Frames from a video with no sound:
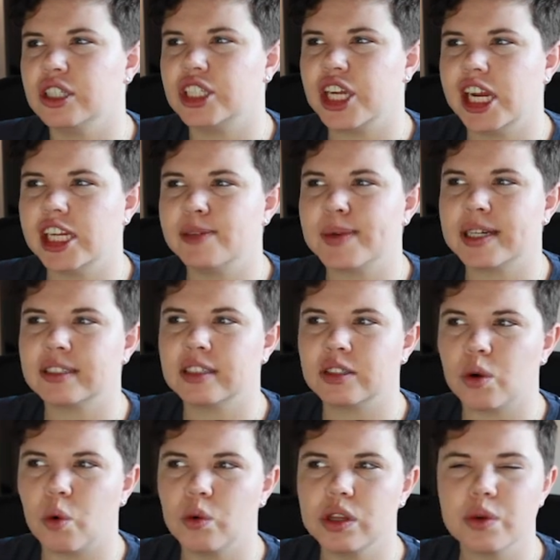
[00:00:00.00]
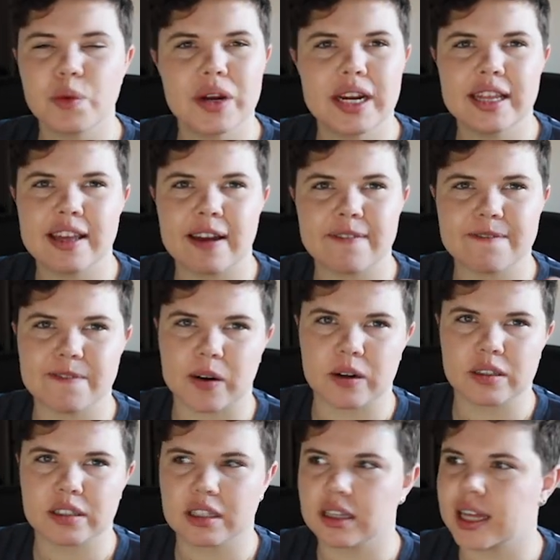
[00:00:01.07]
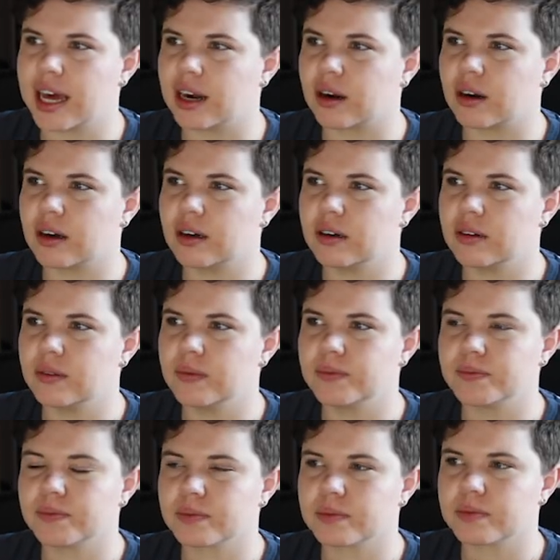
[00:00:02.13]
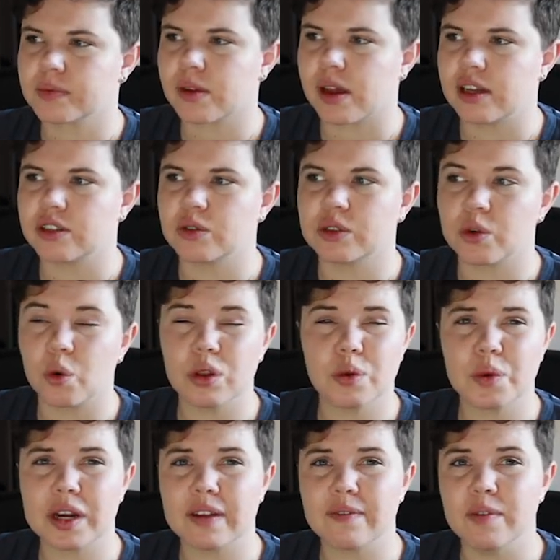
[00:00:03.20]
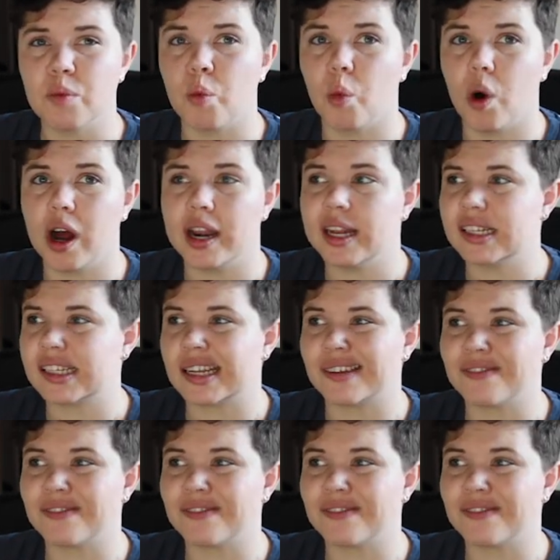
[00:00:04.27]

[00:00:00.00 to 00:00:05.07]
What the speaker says: changed because it's only reading that first letter. Okay, so it's only reading 1 instead